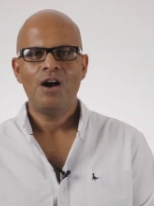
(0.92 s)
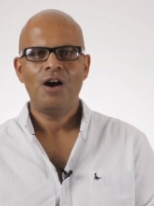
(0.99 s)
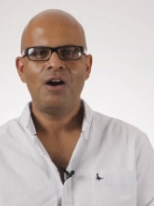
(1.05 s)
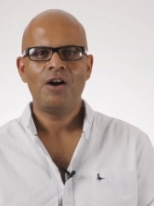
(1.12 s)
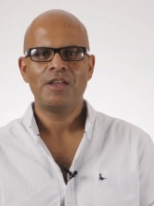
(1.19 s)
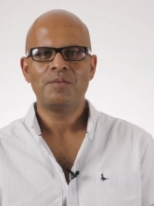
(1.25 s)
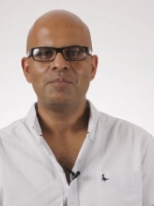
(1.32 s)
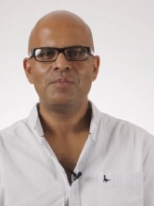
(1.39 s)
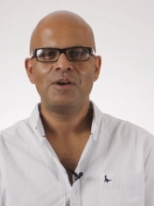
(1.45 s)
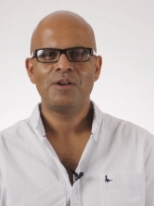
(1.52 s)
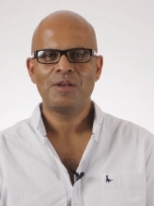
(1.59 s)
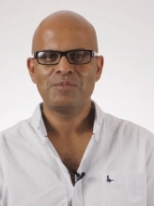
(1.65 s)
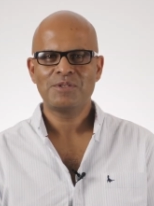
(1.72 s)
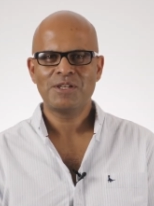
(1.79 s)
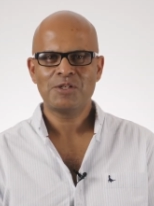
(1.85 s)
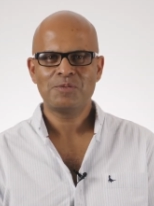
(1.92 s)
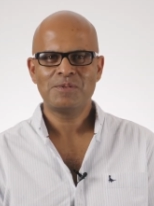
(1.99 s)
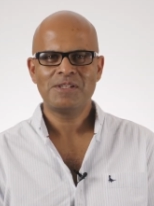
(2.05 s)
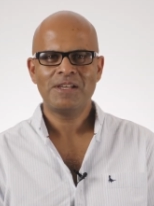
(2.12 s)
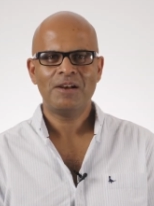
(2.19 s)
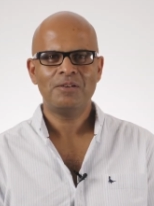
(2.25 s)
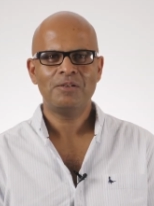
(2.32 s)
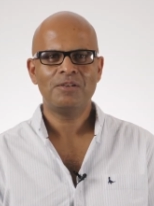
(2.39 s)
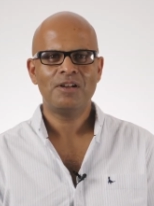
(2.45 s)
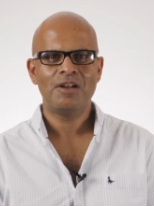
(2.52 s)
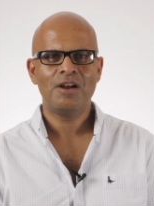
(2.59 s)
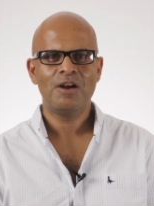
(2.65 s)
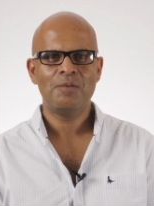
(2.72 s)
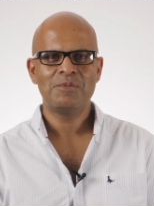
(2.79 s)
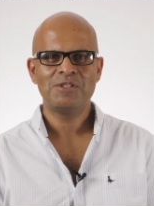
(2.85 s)
Hi, my name's Kish Patel.
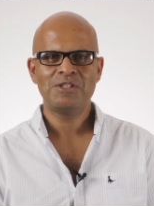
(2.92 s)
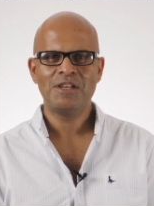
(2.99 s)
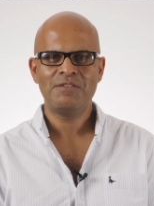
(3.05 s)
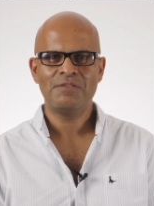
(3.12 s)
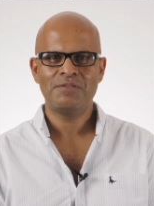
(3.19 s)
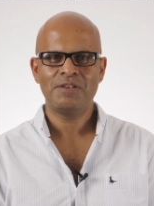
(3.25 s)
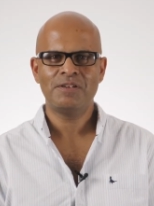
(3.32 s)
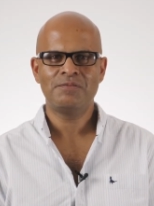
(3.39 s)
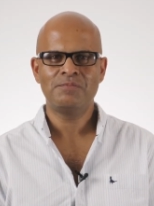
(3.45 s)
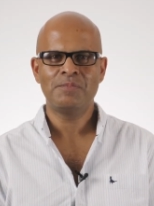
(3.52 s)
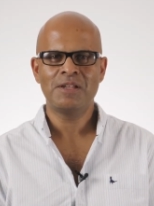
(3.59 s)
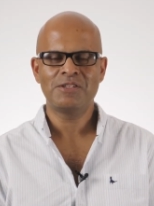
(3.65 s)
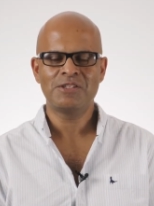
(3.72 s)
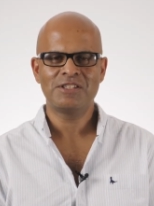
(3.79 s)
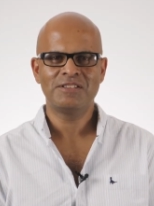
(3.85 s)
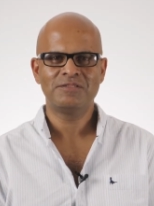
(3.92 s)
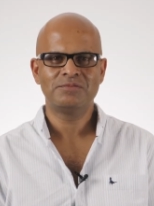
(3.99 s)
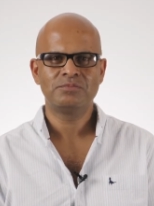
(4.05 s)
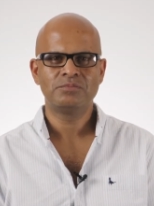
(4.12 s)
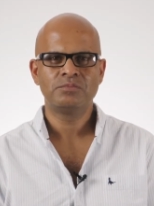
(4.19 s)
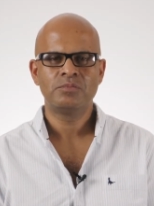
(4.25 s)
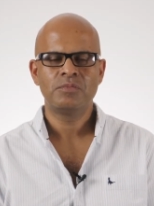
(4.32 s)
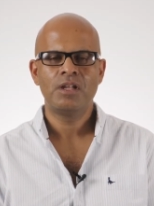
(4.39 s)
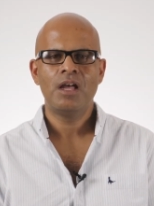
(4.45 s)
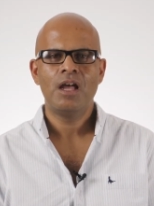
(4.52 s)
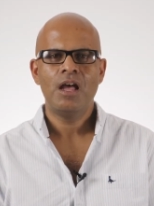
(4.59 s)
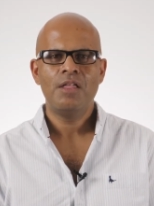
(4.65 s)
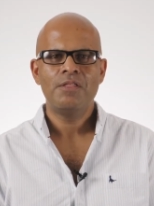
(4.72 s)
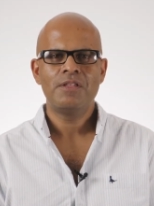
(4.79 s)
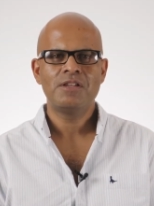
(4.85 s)
I'm the Chief of Medicine.
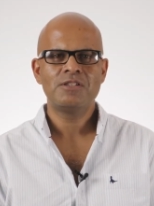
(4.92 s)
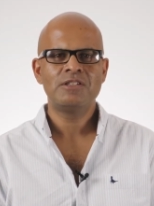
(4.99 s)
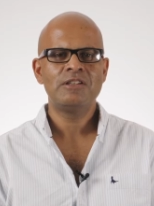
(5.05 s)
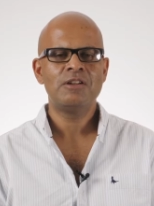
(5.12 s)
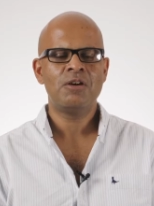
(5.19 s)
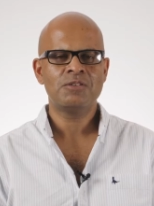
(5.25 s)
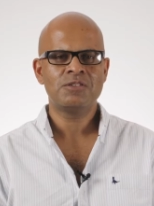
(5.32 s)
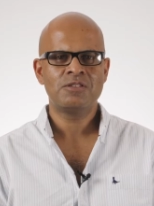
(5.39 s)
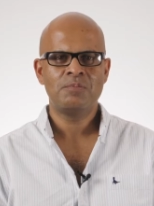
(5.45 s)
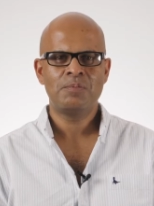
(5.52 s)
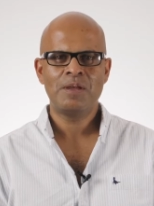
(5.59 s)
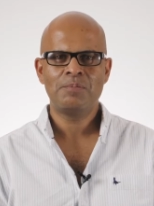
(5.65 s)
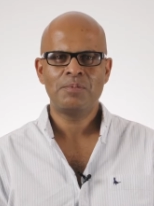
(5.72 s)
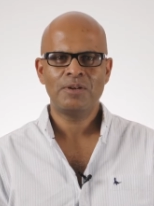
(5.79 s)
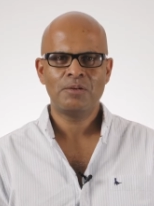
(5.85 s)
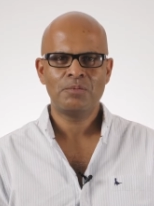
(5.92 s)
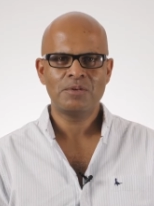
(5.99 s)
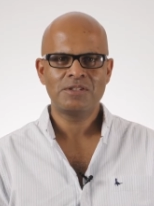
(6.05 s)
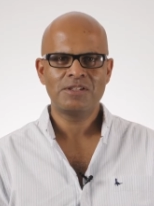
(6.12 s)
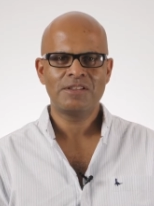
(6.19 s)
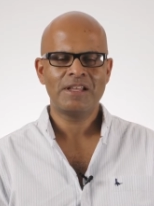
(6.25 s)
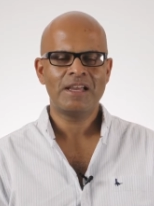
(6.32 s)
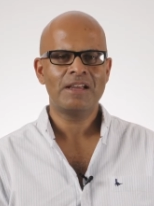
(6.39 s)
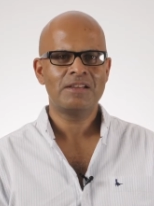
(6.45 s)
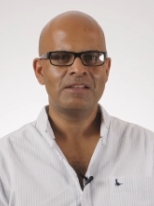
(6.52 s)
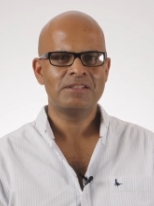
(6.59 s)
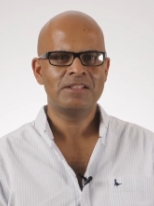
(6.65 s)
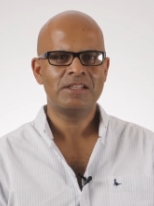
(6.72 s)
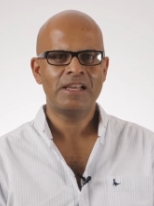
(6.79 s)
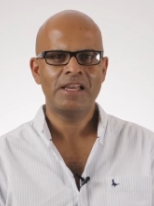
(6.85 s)
There's lots of people I want to thank
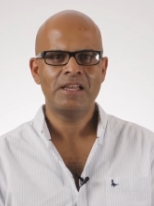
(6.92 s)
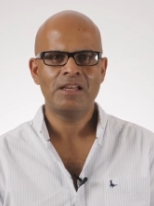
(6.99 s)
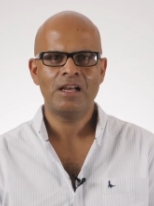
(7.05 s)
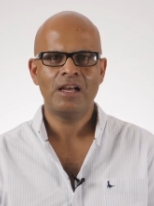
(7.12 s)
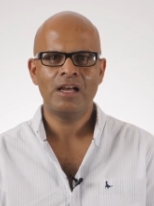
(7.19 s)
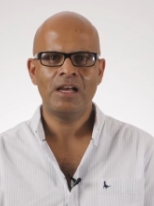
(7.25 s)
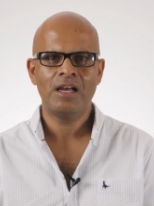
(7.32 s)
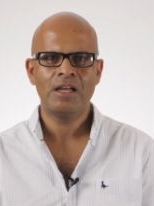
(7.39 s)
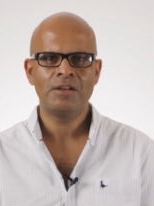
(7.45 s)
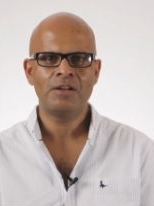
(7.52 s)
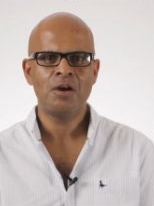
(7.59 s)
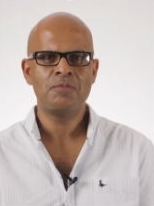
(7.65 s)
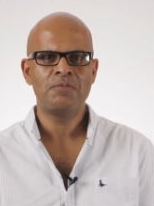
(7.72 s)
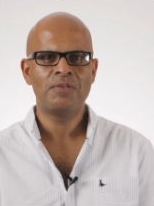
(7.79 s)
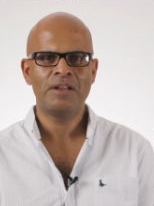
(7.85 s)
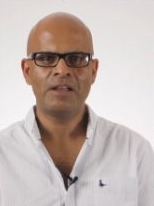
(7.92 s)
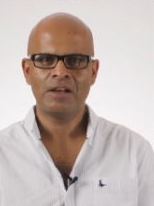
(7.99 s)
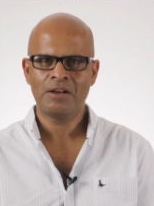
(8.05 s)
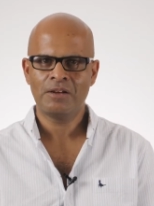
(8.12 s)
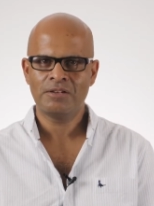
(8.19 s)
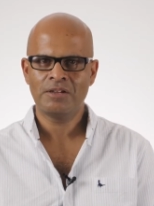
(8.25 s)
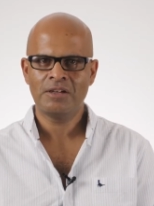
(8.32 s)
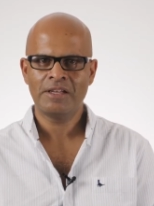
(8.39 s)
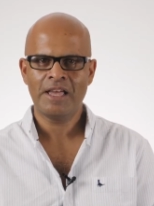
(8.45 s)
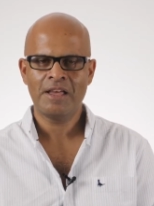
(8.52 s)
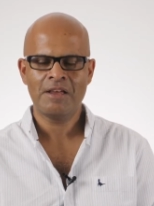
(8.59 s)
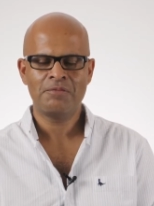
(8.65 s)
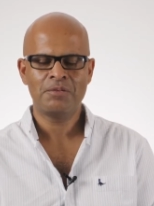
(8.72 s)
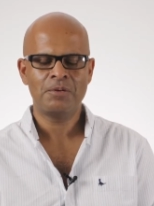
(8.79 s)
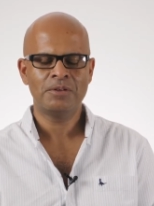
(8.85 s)
today, and hopefully I'll get
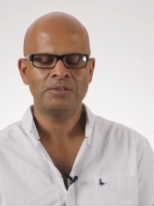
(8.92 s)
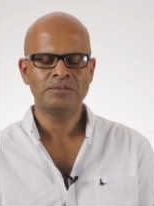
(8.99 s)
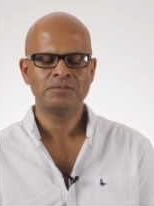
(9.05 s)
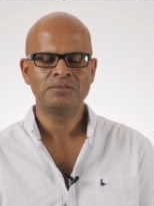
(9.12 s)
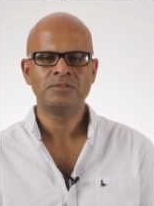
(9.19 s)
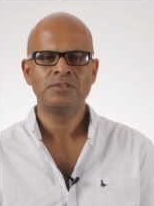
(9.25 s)
everyone.